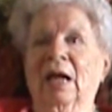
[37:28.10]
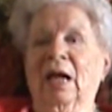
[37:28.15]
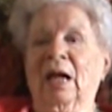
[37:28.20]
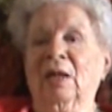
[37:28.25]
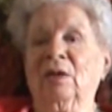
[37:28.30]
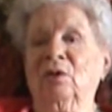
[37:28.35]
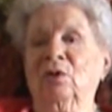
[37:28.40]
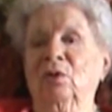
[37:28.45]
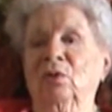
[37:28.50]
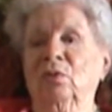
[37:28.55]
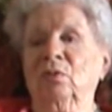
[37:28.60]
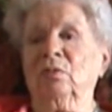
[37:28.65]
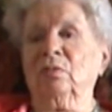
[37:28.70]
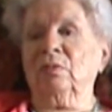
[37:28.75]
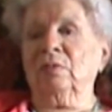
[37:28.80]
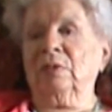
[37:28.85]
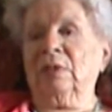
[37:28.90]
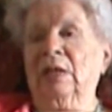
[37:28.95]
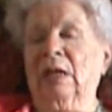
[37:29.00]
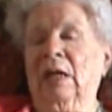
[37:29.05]
I know
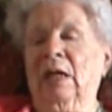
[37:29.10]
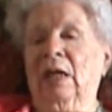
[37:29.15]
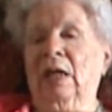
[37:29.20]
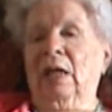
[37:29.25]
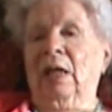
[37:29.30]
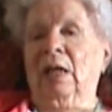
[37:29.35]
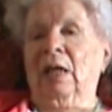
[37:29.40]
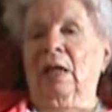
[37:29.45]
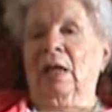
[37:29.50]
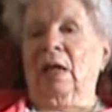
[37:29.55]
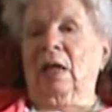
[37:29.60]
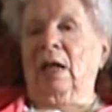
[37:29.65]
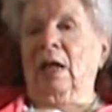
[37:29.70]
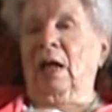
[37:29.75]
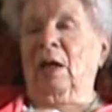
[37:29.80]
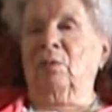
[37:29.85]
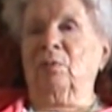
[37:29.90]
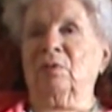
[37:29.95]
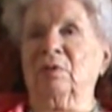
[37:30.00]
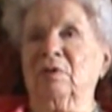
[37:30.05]

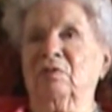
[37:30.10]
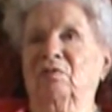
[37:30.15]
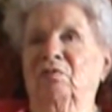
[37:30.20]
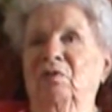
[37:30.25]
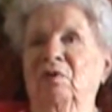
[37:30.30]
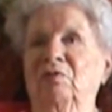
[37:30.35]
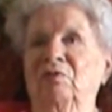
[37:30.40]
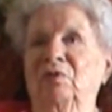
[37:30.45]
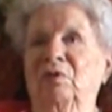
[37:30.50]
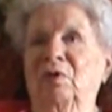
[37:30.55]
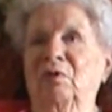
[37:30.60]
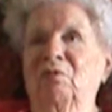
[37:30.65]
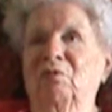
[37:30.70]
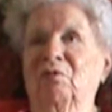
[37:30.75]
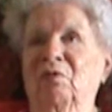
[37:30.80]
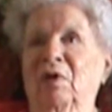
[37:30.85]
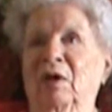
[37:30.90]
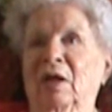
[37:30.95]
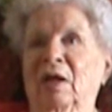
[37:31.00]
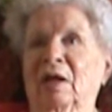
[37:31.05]
I was
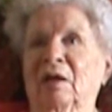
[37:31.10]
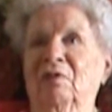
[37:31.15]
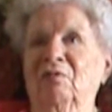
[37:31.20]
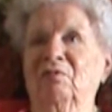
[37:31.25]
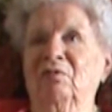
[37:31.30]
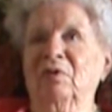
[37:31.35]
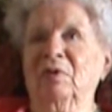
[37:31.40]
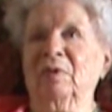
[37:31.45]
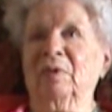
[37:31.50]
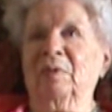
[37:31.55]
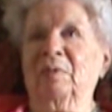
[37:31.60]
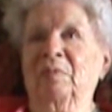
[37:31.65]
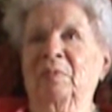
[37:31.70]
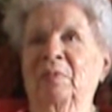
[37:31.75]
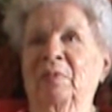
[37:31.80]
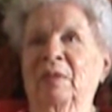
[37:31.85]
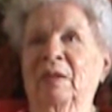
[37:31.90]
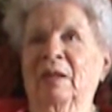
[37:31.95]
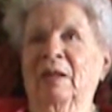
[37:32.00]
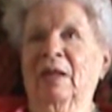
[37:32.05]
55
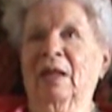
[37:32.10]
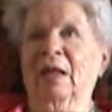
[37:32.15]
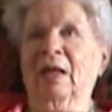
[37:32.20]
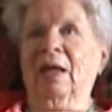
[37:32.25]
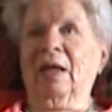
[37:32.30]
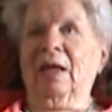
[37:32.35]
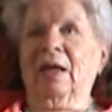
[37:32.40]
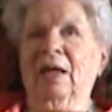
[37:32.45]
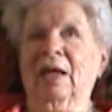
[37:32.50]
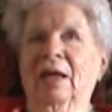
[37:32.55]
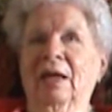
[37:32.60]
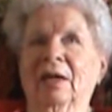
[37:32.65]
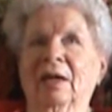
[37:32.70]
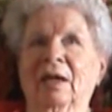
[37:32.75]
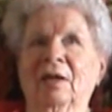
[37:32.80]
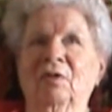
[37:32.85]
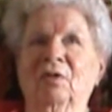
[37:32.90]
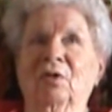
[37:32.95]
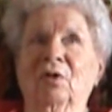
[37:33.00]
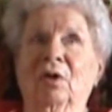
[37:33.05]
Uh, and
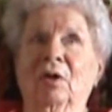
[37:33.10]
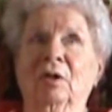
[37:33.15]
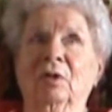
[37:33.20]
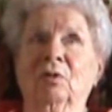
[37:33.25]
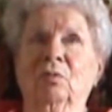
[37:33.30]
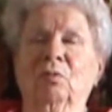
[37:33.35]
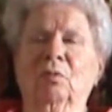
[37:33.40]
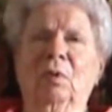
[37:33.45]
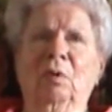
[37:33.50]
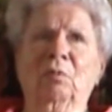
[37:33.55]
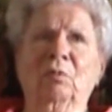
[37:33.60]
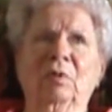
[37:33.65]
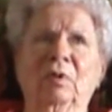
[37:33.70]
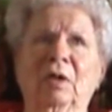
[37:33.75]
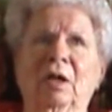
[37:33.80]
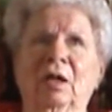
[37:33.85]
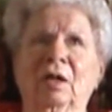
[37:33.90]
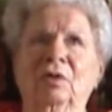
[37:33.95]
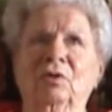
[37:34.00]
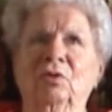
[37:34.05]
I thought, what would
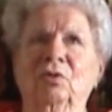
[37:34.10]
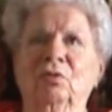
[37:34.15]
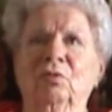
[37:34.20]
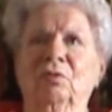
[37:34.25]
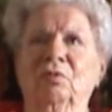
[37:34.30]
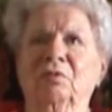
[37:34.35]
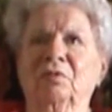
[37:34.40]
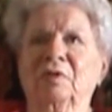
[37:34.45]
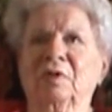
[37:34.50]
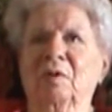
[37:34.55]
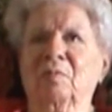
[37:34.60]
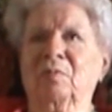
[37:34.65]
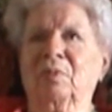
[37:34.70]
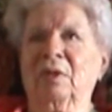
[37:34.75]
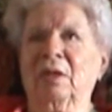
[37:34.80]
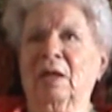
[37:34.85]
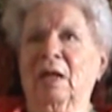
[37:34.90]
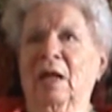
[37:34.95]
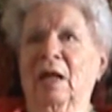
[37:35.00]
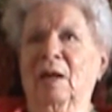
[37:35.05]
I do if
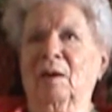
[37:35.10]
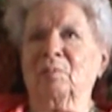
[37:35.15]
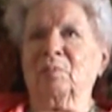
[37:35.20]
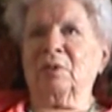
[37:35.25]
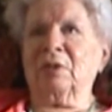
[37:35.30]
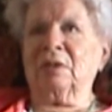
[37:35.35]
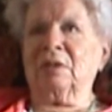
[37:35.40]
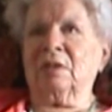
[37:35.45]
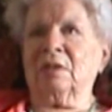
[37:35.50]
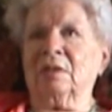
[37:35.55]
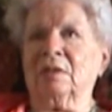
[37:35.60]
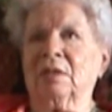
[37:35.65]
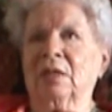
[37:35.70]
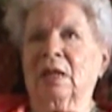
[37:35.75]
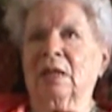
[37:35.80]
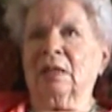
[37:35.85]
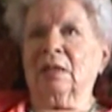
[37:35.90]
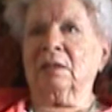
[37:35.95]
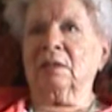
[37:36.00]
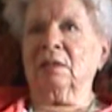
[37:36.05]
something happened to
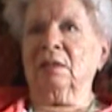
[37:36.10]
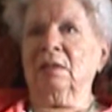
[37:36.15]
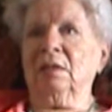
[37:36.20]
Dad?